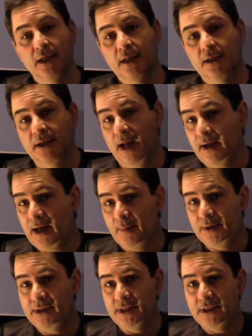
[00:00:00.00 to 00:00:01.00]

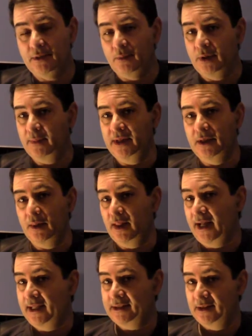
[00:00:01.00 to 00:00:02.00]
non-competition, we'd be
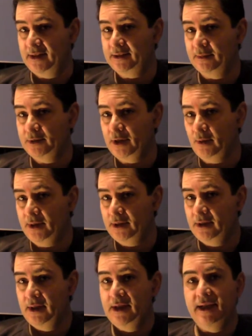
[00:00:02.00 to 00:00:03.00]
glad to let them show it.
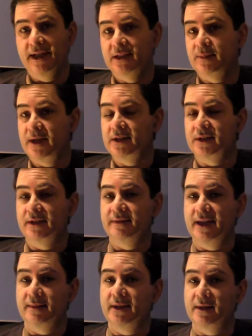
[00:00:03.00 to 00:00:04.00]
Especially if
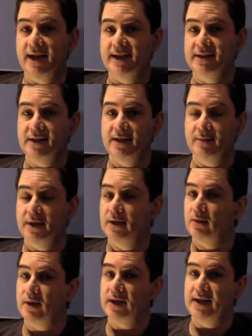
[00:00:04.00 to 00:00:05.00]
they'd be glad to let me or
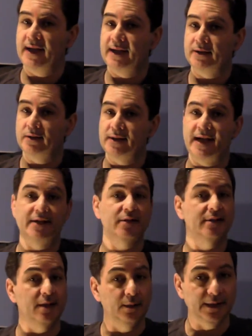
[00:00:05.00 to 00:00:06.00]
one of the actors, actually
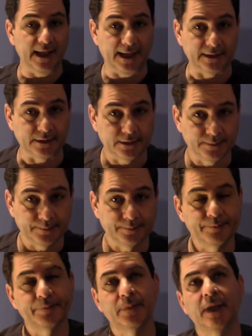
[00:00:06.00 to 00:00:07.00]
the only actor,
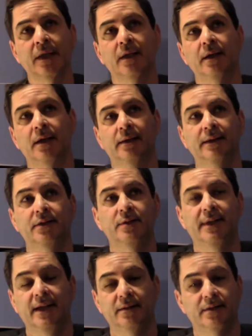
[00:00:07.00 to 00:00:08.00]
unless you
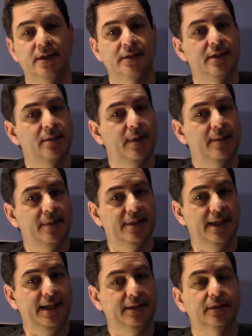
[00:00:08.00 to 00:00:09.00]
count Sudsy them off as an
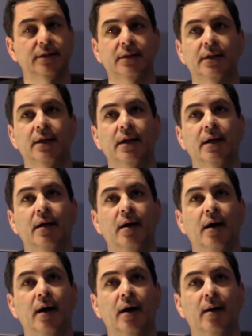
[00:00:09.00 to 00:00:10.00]
actor,
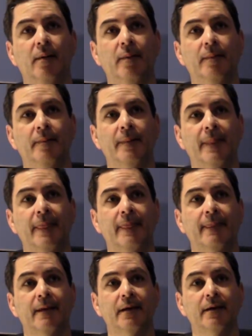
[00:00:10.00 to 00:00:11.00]

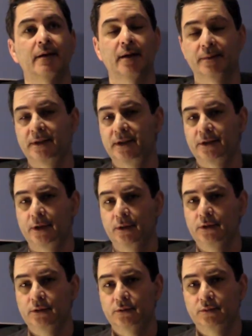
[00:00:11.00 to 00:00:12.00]
come to their
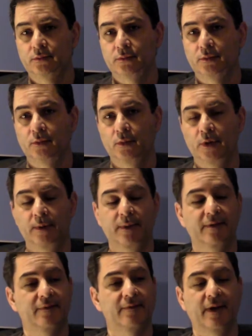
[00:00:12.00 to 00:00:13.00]
shows. We'd
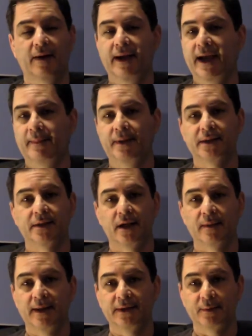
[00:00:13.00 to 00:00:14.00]
be very happy to talk
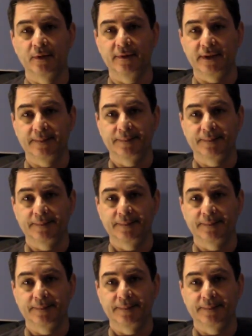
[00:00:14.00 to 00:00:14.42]
about the movie